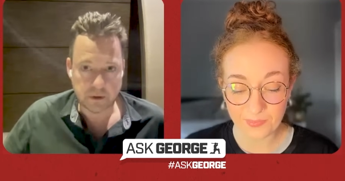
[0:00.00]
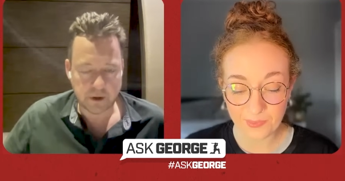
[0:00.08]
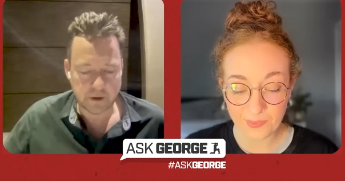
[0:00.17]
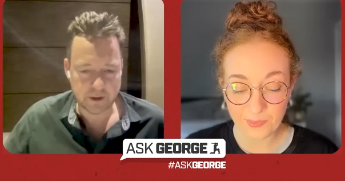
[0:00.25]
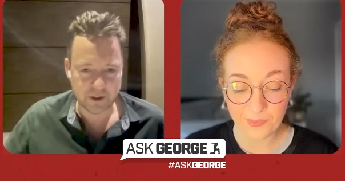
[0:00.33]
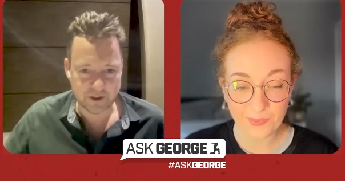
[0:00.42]

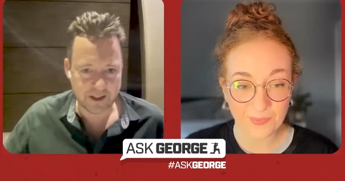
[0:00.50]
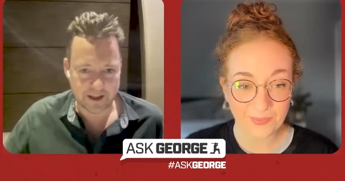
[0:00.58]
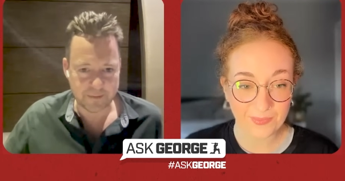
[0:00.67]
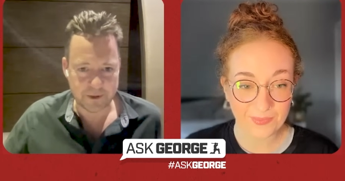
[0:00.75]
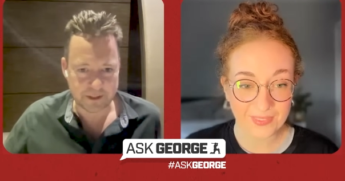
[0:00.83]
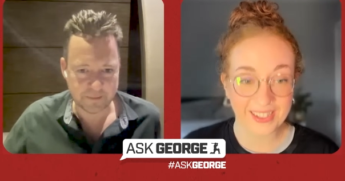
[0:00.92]
Speaker 1: sorry, I should not say
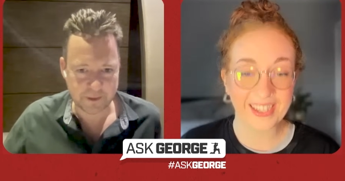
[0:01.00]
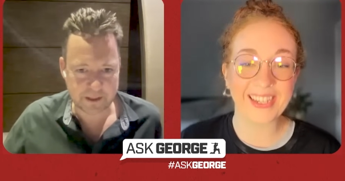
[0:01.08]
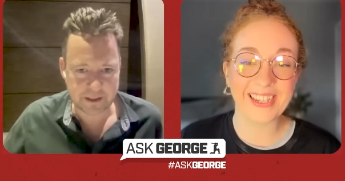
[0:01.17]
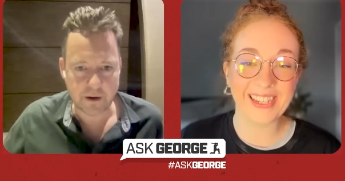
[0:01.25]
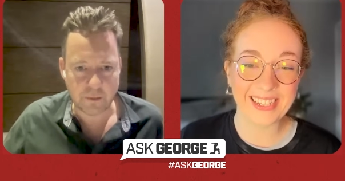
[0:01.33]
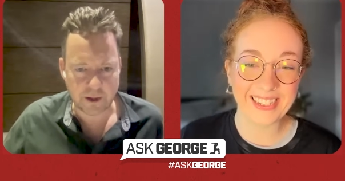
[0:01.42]
that. I mean, it's been
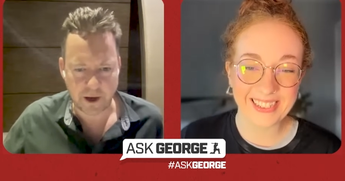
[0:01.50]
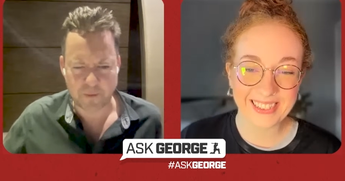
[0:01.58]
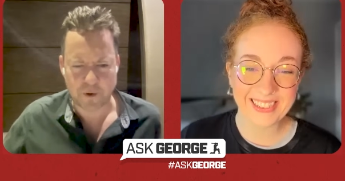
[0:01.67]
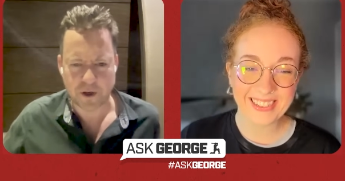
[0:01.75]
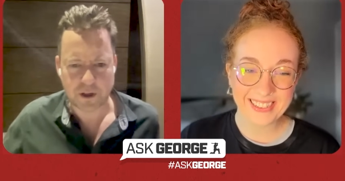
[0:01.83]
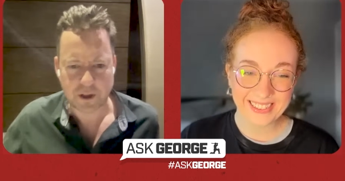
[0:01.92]
terribly
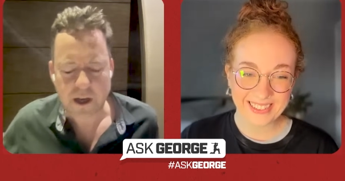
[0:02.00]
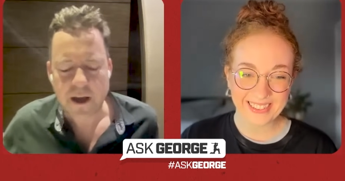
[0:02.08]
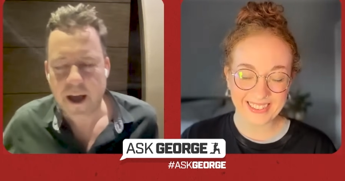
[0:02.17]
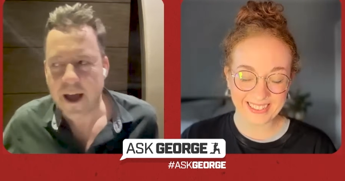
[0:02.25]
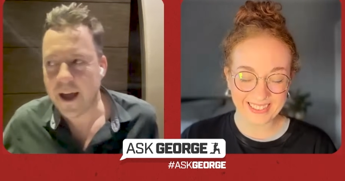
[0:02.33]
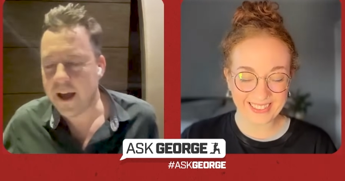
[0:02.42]
hard work,
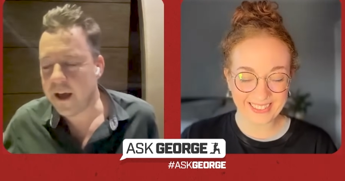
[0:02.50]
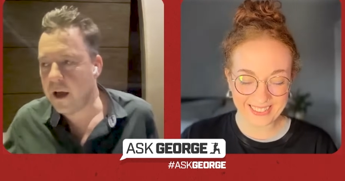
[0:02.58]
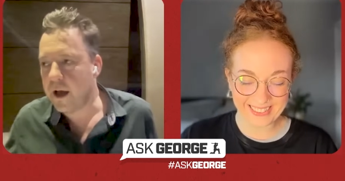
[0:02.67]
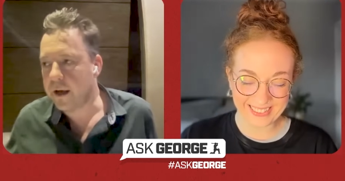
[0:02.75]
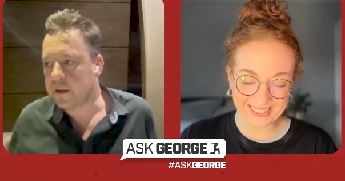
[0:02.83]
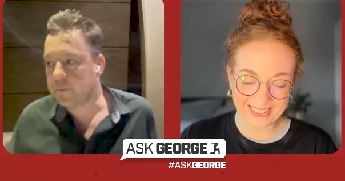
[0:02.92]
uh,
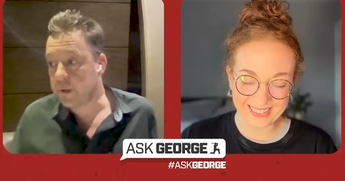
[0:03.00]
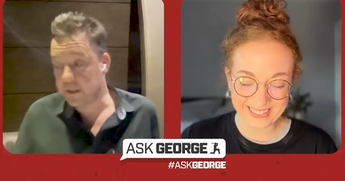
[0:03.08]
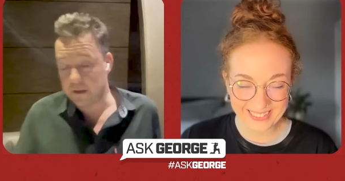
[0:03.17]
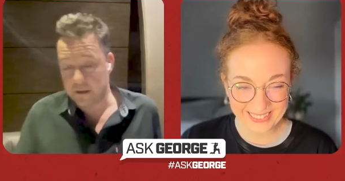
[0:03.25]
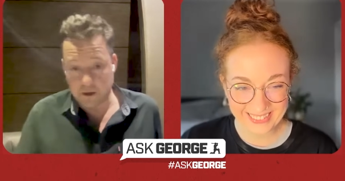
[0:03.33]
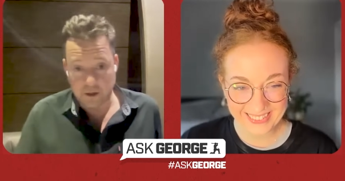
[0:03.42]
uh and it's
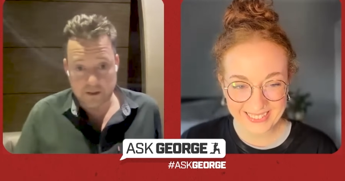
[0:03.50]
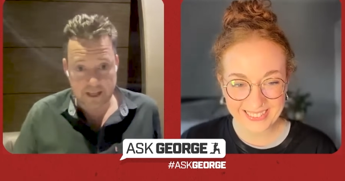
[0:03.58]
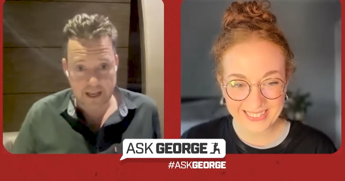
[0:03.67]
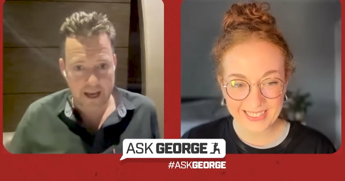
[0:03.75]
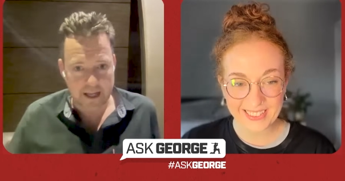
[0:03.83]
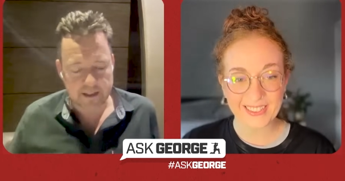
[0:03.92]
been uh, uh
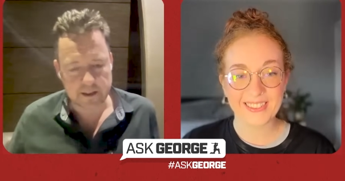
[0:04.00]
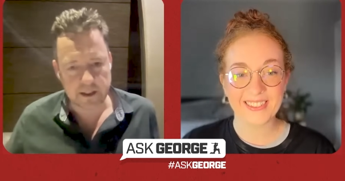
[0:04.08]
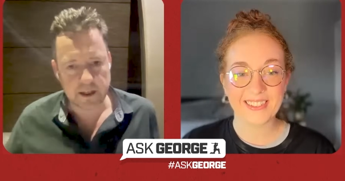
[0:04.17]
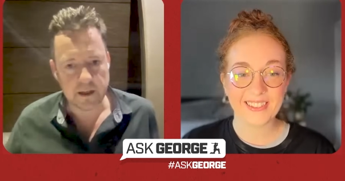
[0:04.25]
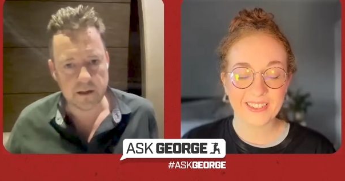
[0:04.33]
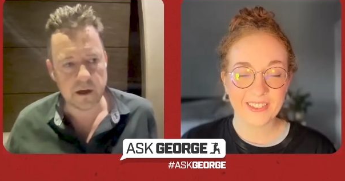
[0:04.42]
sad to
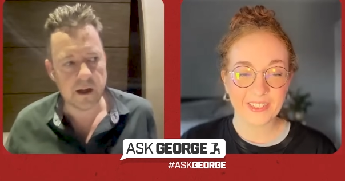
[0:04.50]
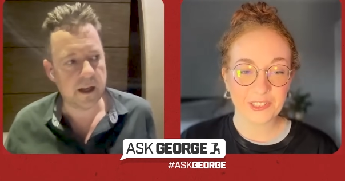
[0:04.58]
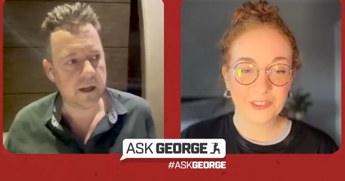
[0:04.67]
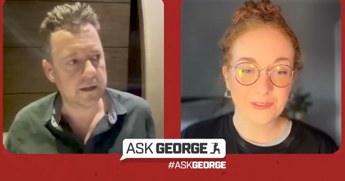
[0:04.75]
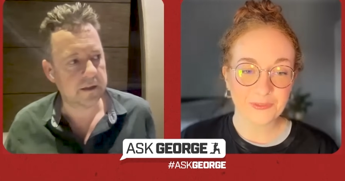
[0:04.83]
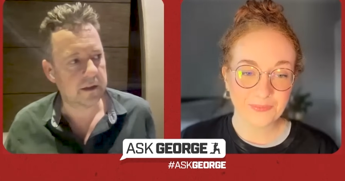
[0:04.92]
see an
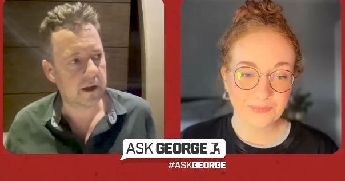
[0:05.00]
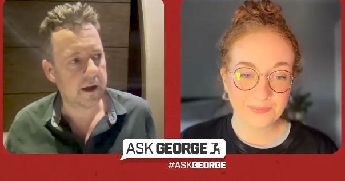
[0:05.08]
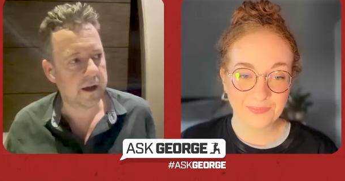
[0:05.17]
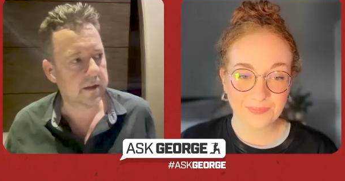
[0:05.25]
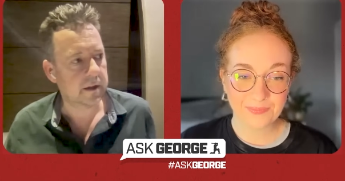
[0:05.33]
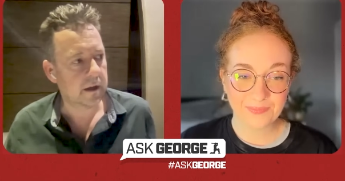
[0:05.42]
English
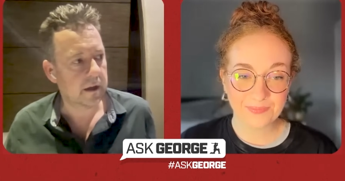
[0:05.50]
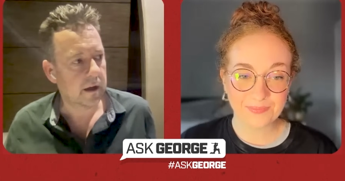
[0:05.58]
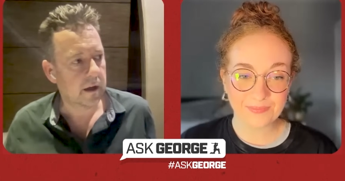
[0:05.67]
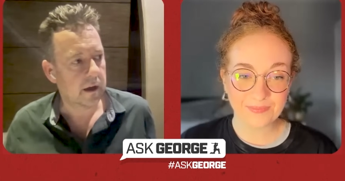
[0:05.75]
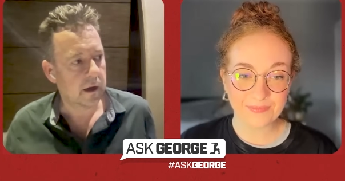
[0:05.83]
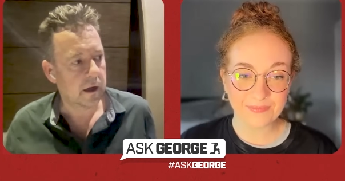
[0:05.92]
side
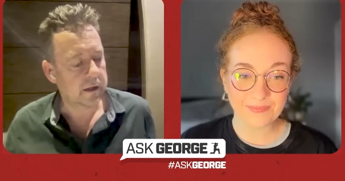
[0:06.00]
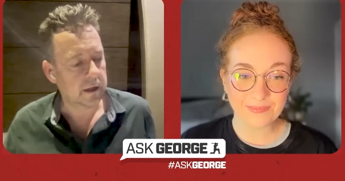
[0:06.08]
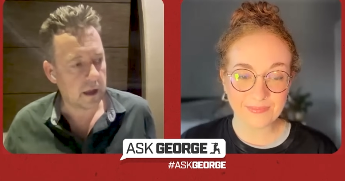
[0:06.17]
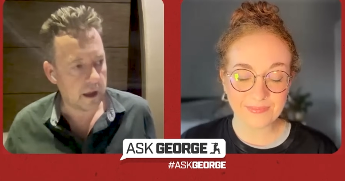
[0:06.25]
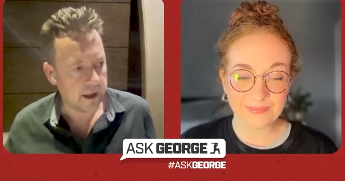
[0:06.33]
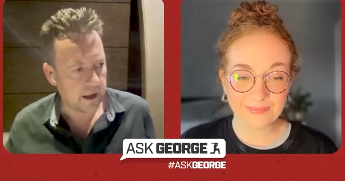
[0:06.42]
uh,
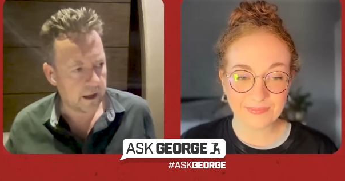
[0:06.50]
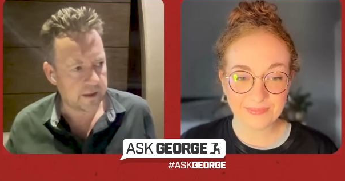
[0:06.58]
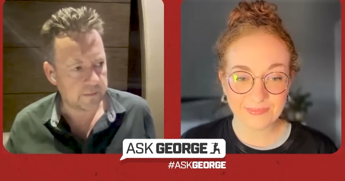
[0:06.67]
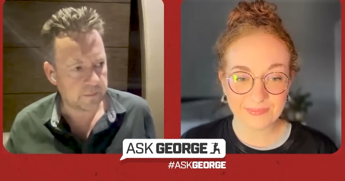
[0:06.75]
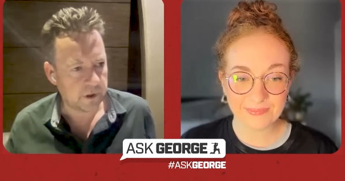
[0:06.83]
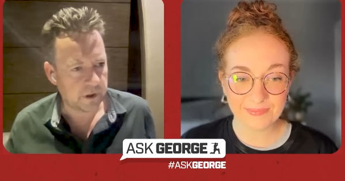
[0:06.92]
decline like
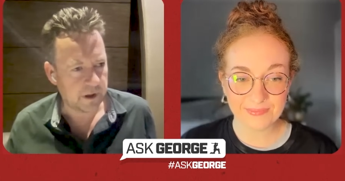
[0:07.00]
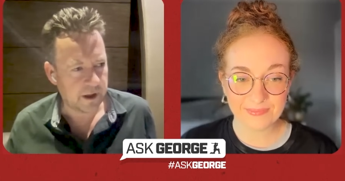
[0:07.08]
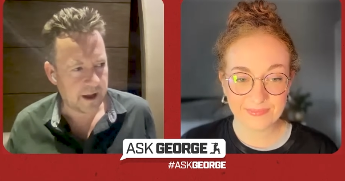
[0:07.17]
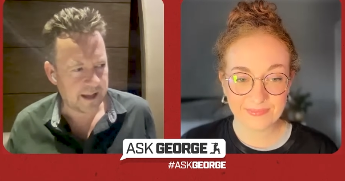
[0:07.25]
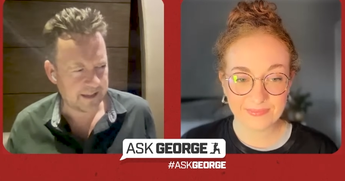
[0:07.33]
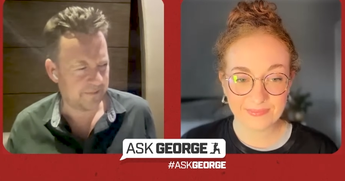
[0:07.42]
this. But
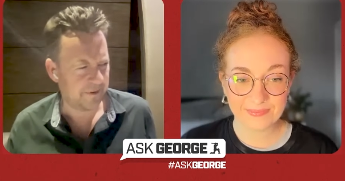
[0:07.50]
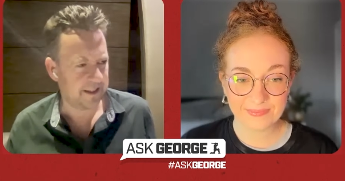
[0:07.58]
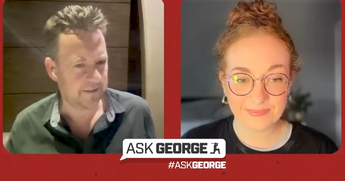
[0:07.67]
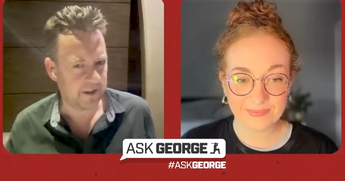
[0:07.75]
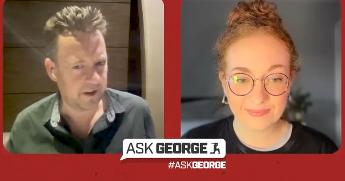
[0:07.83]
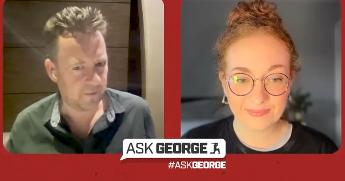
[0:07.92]

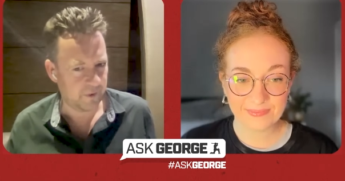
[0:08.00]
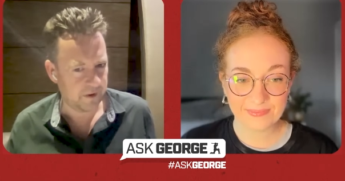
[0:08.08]
aspects of it have